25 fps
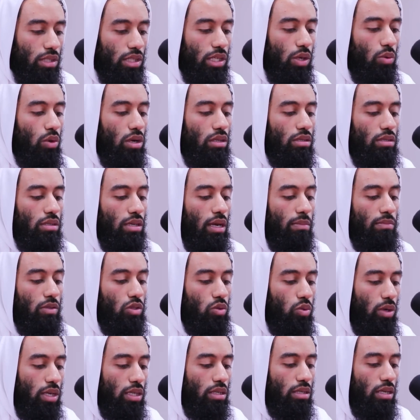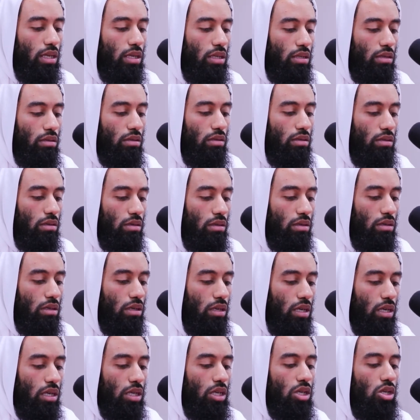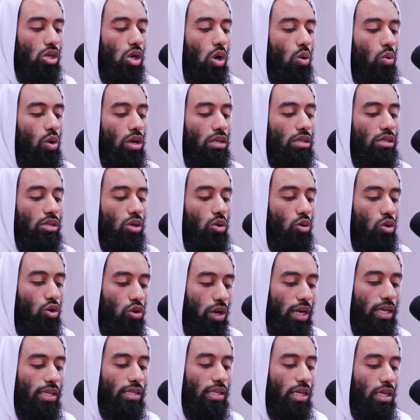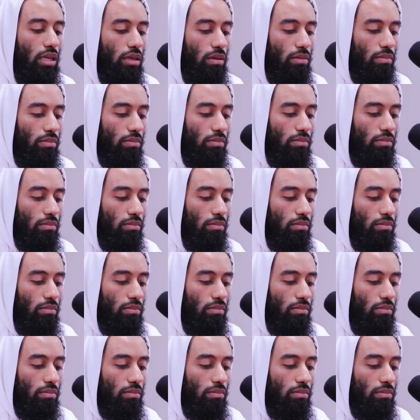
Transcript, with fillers: She one time tweeted, you know what's so crazy?